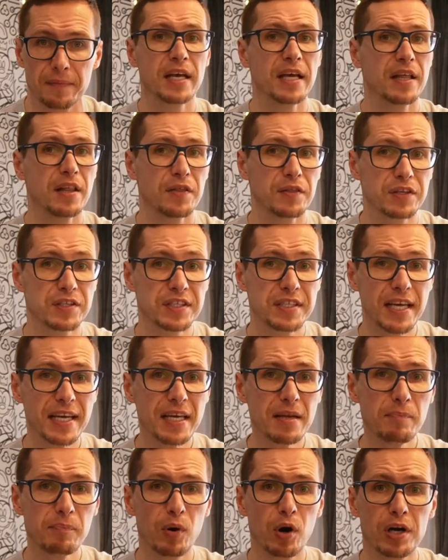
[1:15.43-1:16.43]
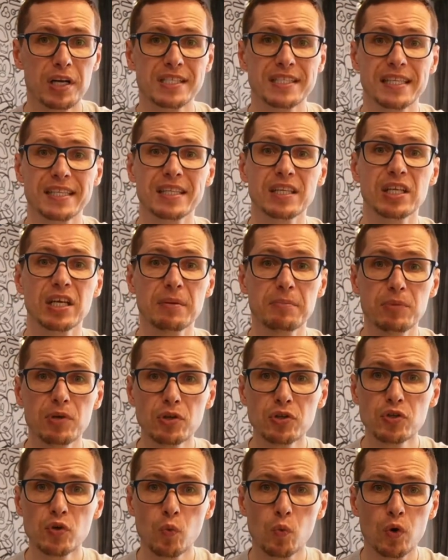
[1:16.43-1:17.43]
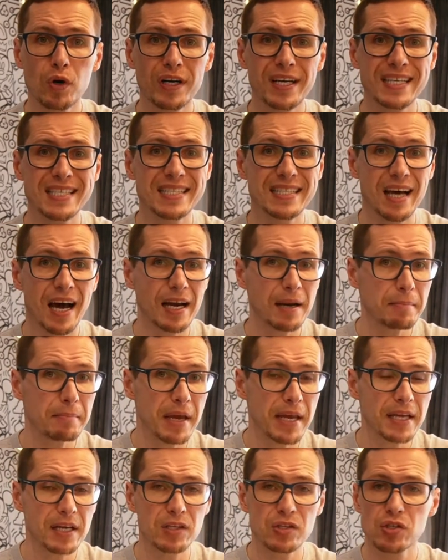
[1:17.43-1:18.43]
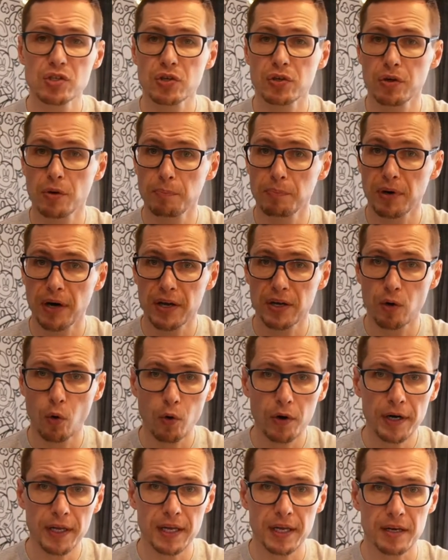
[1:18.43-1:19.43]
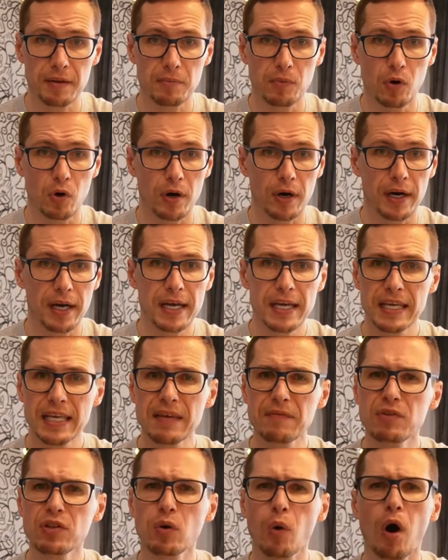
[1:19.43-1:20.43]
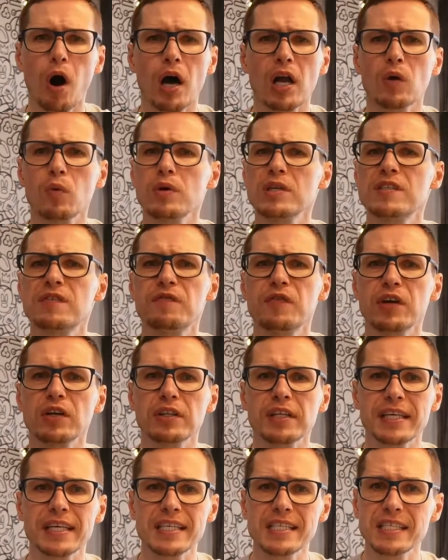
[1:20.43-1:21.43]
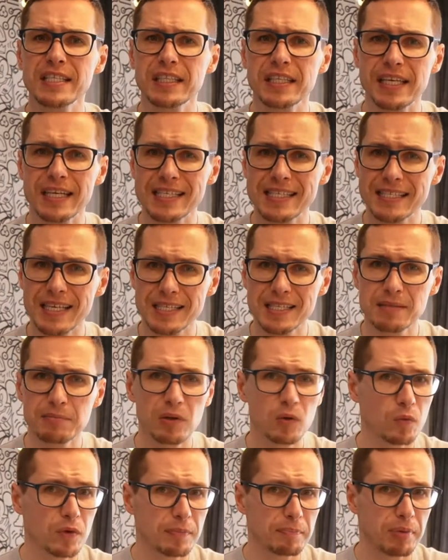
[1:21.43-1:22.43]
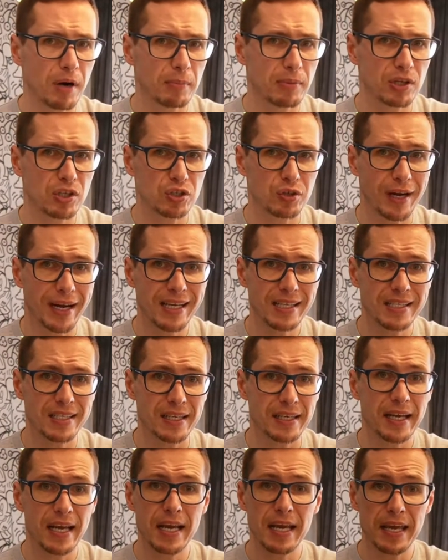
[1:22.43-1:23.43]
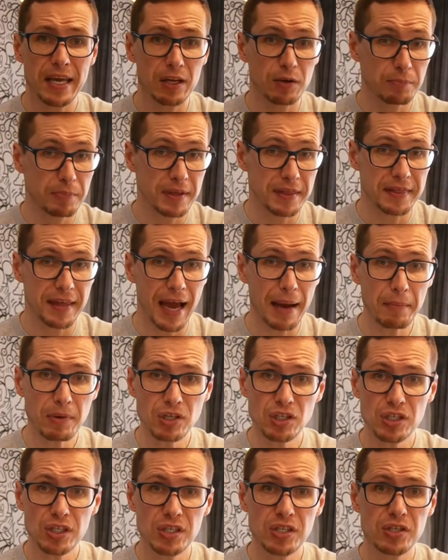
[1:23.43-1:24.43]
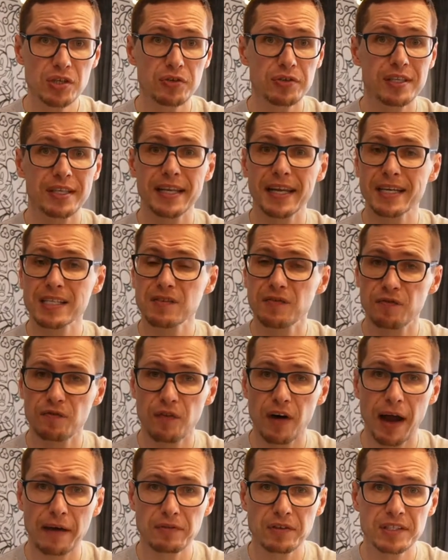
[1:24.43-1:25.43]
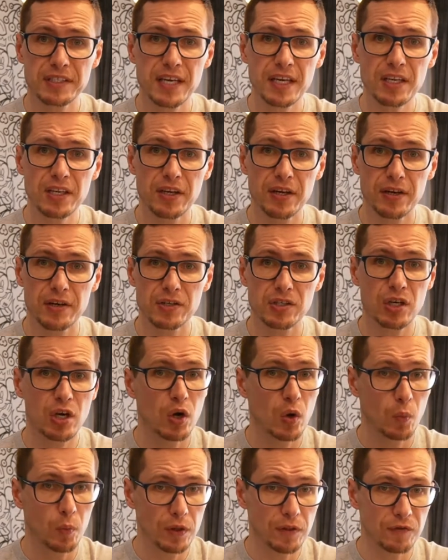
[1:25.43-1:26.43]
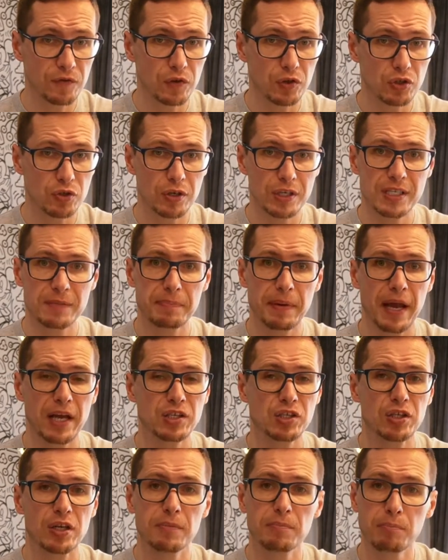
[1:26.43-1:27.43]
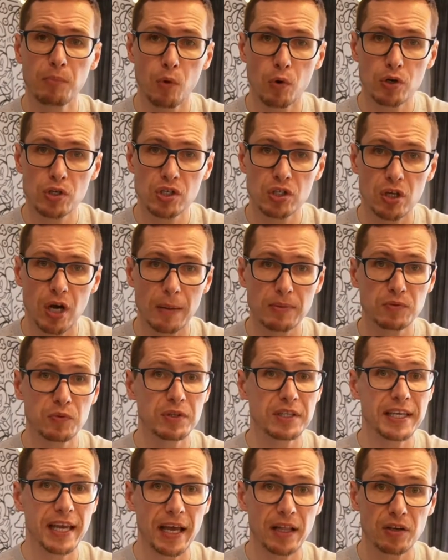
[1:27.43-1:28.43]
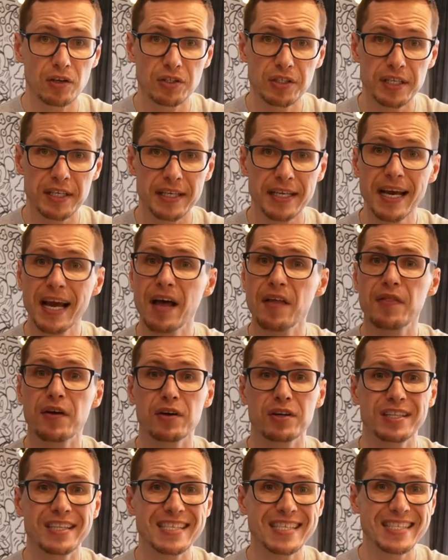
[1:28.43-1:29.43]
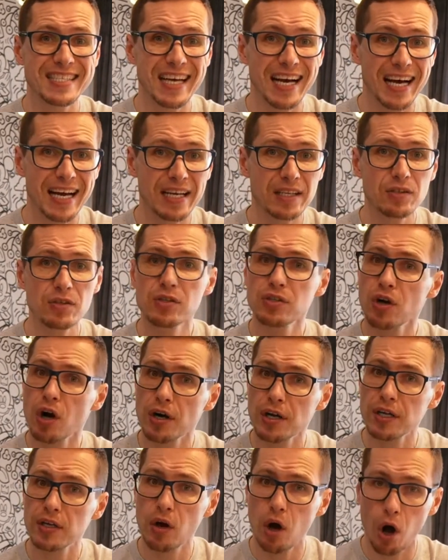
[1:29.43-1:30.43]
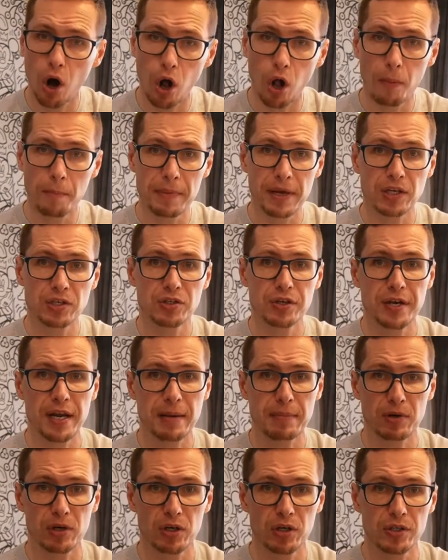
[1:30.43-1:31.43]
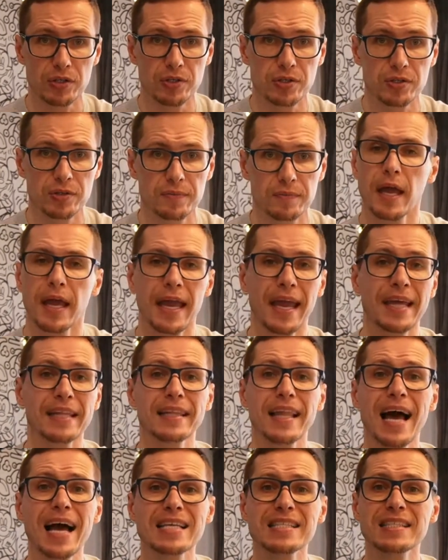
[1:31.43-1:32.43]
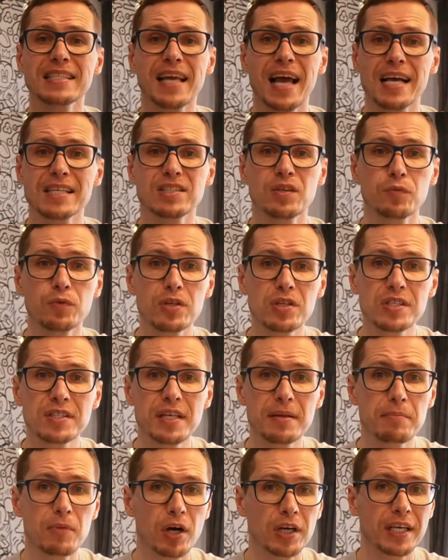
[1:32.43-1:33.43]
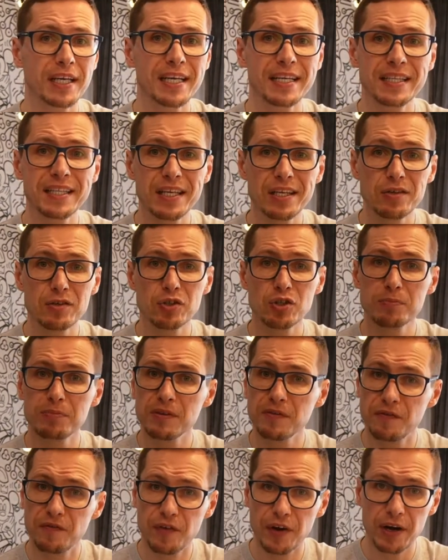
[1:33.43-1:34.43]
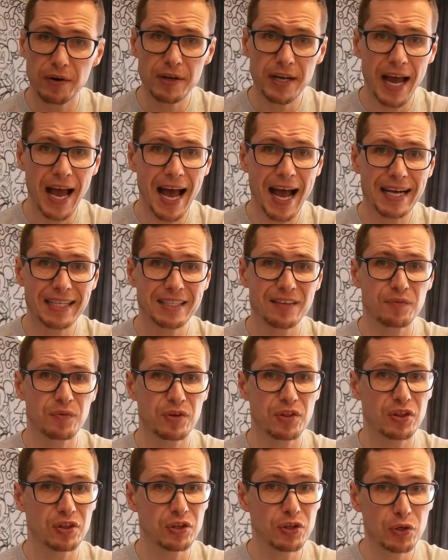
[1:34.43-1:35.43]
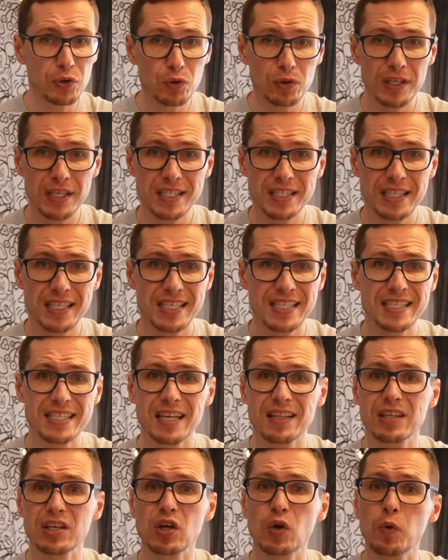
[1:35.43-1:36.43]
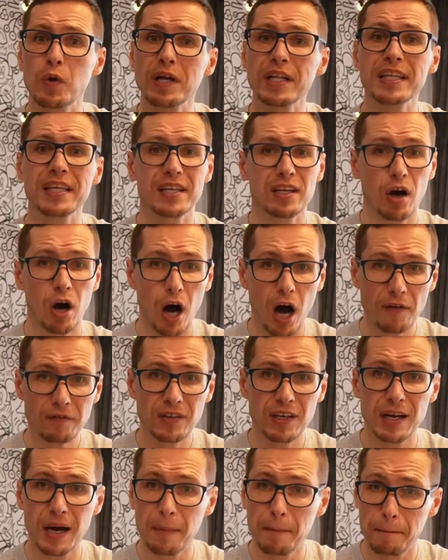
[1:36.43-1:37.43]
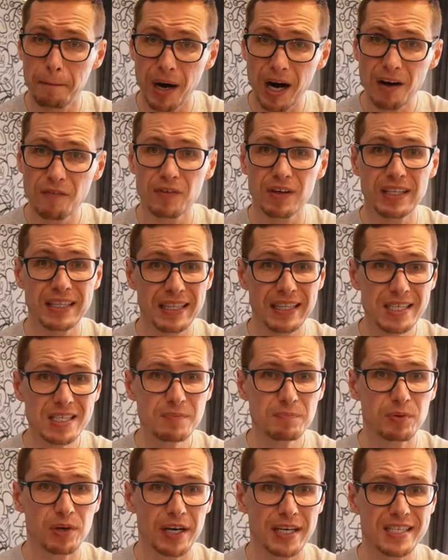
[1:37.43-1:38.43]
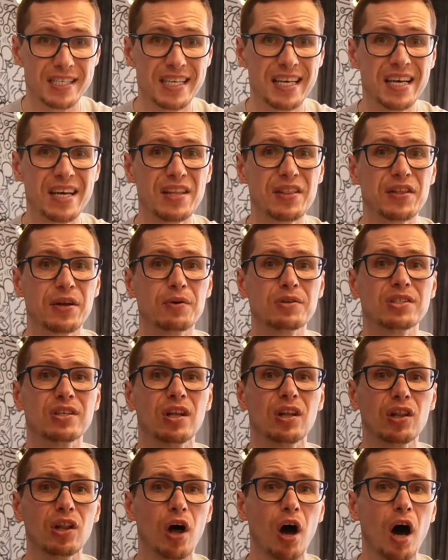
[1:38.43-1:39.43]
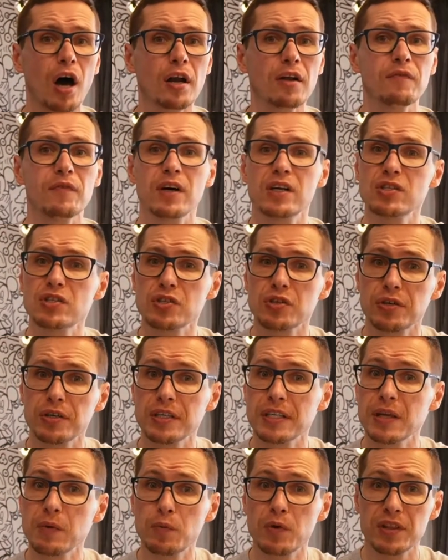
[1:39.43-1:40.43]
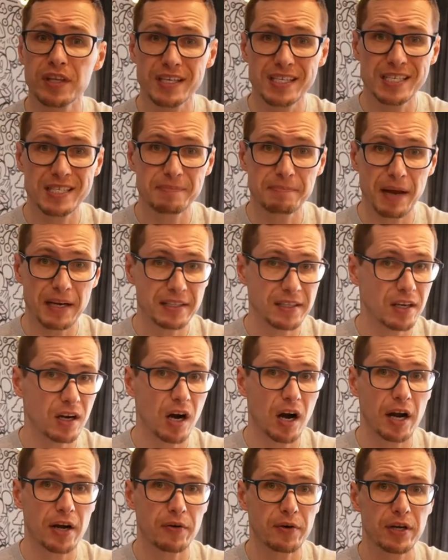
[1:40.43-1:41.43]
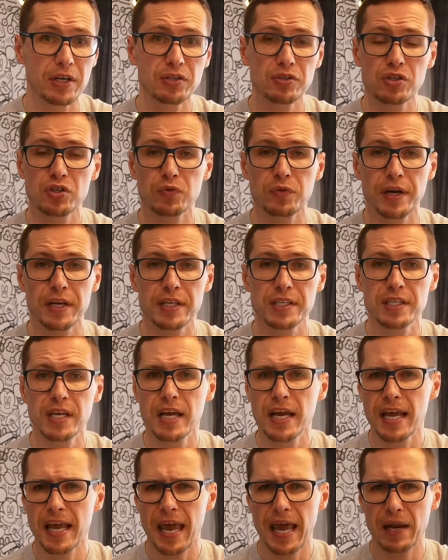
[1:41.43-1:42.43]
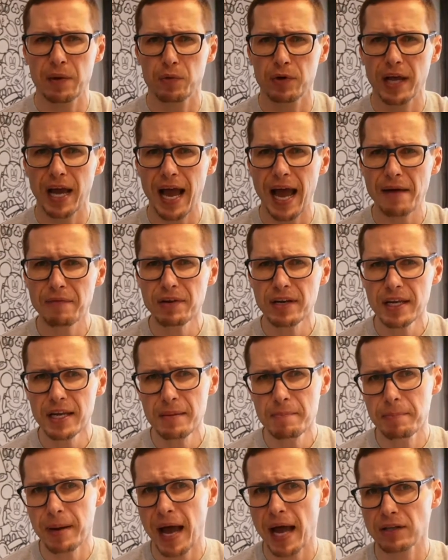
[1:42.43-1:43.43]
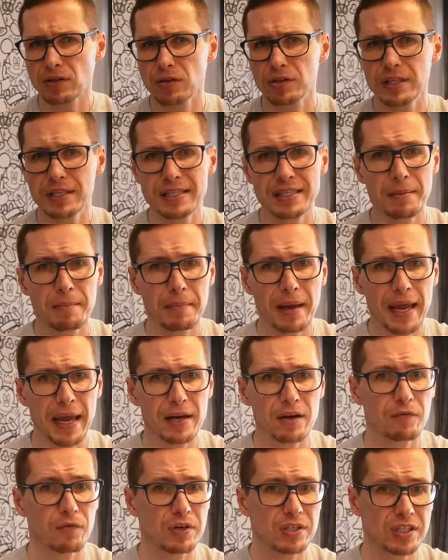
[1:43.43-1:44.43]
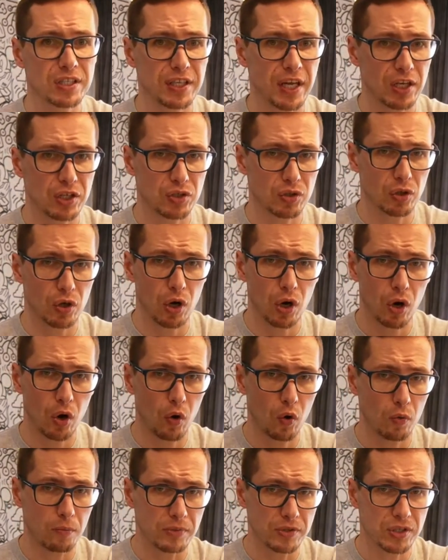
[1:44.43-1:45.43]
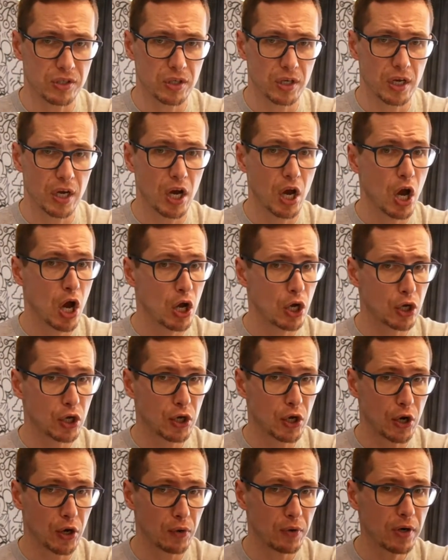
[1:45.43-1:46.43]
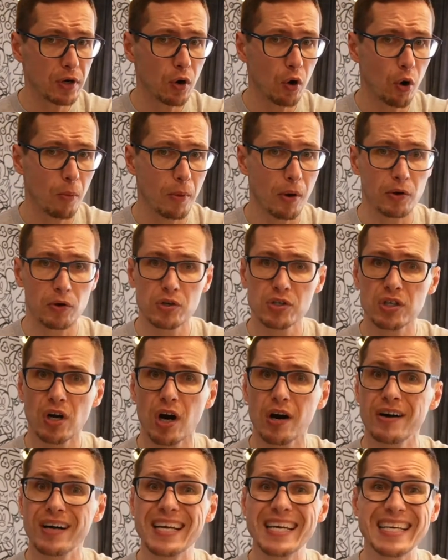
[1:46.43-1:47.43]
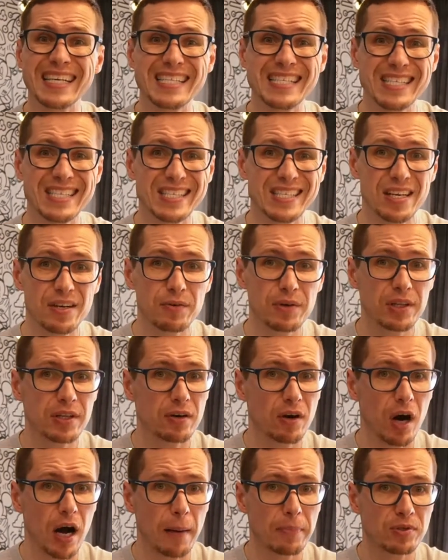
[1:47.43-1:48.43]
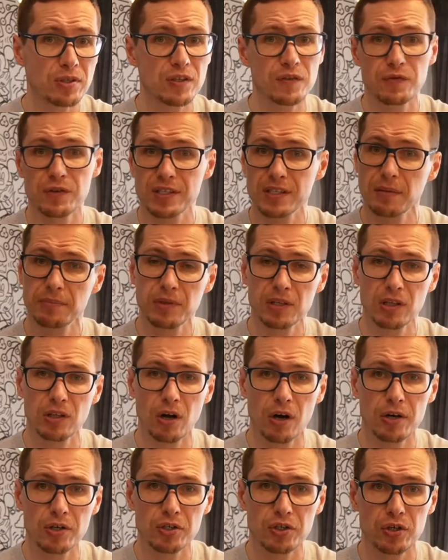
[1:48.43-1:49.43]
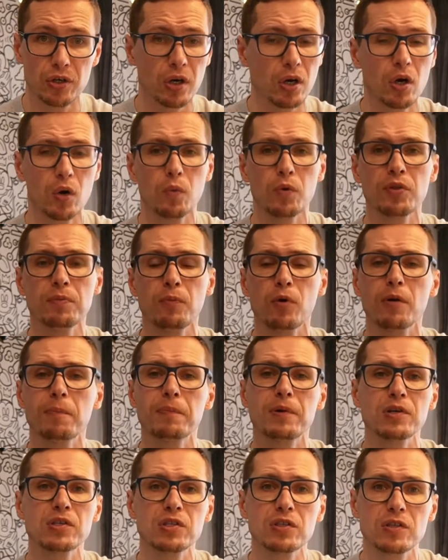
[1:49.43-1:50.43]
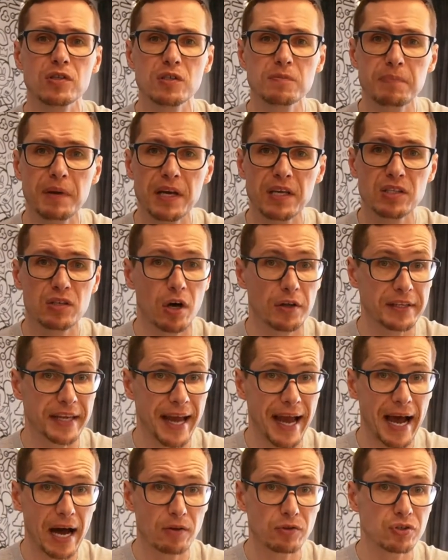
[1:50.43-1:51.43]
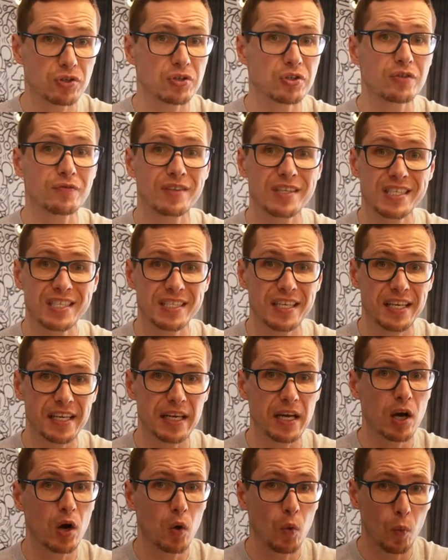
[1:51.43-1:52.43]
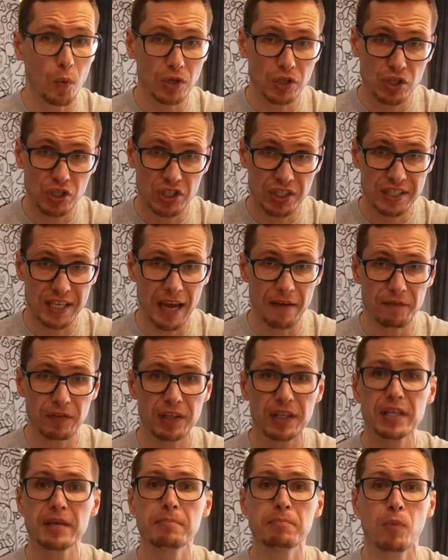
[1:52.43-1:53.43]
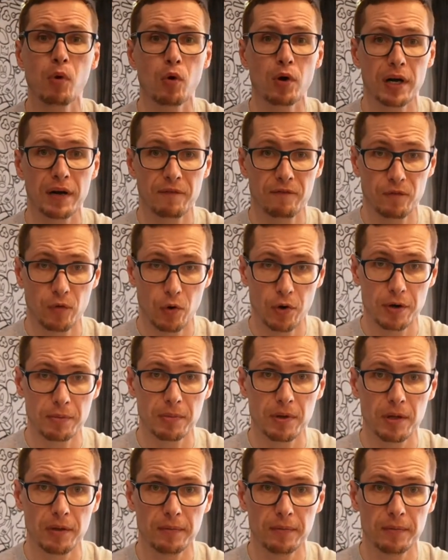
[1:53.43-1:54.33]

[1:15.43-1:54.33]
The second part is that the commute to work is not a main concern or priority anymore. Even though Ottawa is fairly easily accessible with public transit, it'll be that much easier in the next 5 to 10 years with future expansion and more stops with the LRT that are designed to target all major neighborhoods. And lastly, as the real estate market continues to be very active with new listings selling quickly and often above list price, there is a lot of uncertainty with expected higher interest rates, and it would have an impact on the demand of residential homes. Current homeowners are considering their options for something larger with more personal space on the outskirts of the city, which is definitely more affordable.